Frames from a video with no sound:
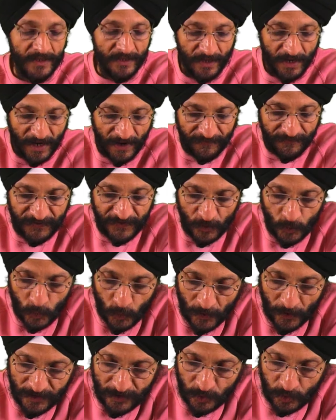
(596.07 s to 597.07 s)
After
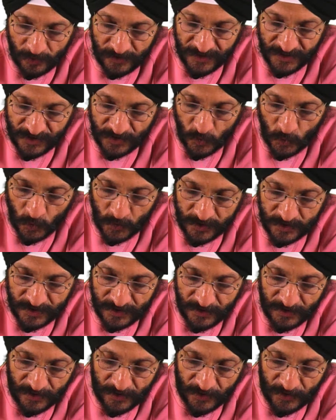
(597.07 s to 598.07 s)
going through this course,
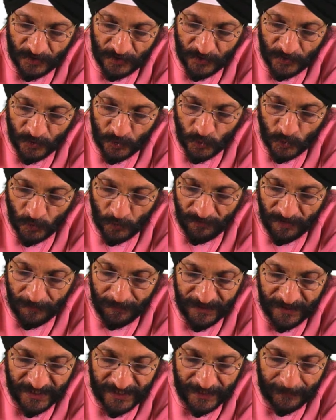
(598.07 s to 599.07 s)
you will
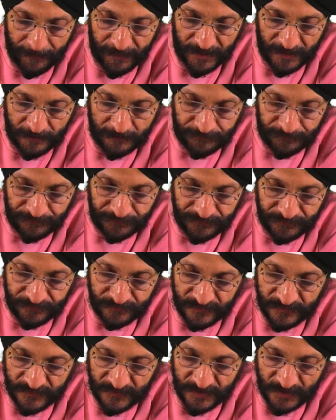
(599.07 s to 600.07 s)
be able
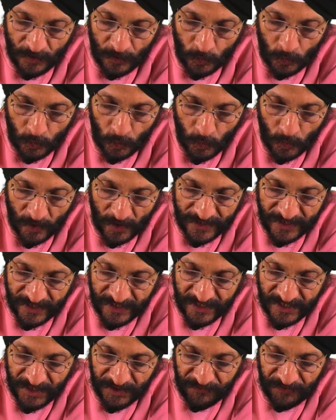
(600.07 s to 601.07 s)
to
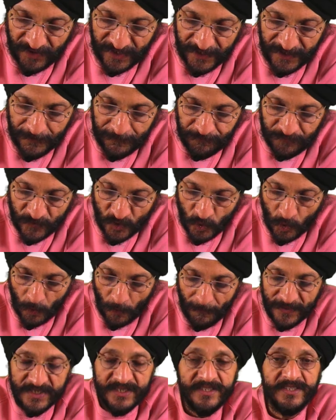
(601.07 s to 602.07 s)
identify
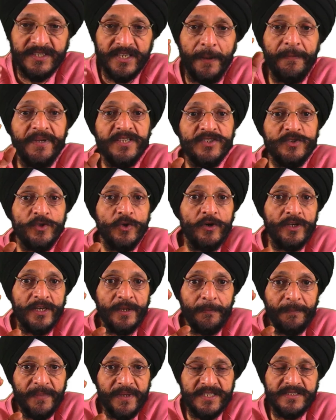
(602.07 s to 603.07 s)
common cybersecurity
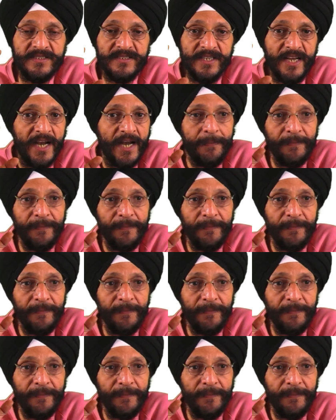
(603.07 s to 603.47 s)
myths and